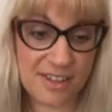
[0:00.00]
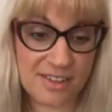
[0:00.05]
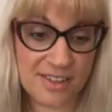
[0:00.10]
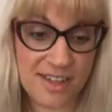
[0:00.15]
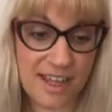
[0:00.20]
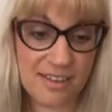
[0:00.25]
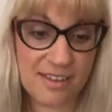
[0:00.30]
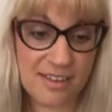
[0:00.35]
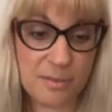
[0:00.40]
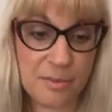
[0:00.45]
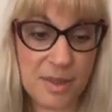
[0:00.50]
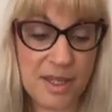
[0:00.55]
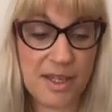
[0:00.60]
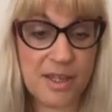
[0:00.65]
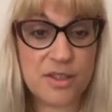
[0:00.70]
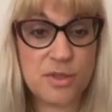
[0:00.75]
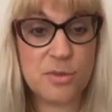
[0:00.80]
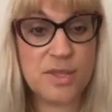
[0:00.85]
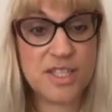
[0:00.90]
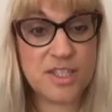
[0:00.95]
death
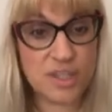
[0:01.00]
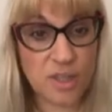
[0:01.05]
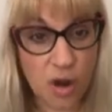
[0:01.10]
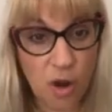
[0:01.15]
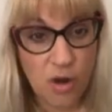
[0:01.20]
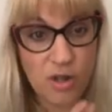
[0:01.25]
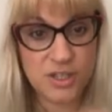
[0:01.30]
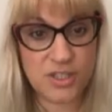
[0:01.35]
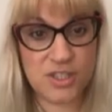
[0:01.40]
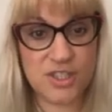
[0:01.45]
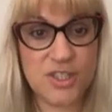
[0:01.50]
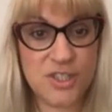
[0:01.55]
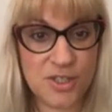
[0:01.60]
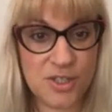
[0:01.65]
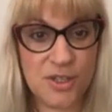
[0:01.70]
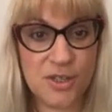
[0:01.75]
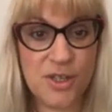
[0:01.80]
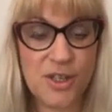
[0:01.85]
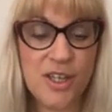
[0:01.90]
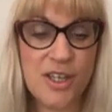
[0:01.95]
because we talk
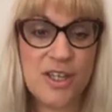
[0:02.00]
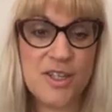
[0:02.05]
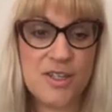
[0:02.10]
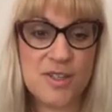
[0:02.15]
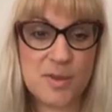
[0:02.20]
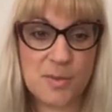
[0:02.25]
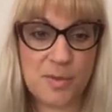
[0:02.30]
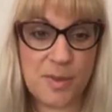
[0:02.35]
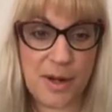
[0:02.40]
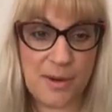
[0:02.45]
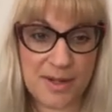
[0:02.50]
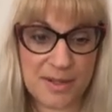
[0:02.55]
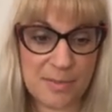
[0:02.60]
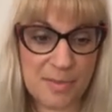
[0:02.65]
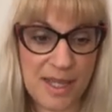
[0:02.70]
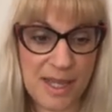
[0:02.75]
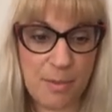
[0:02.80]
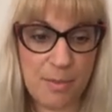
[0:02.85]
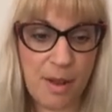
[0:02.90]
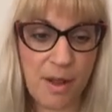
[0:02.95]
to spirit
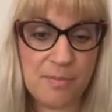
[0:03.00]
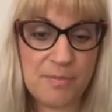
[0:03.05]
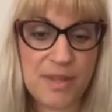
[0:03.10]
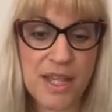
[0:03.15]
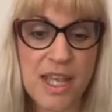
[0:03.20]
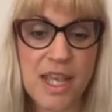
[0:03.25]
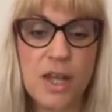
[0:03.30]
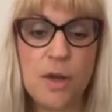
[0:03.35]
people.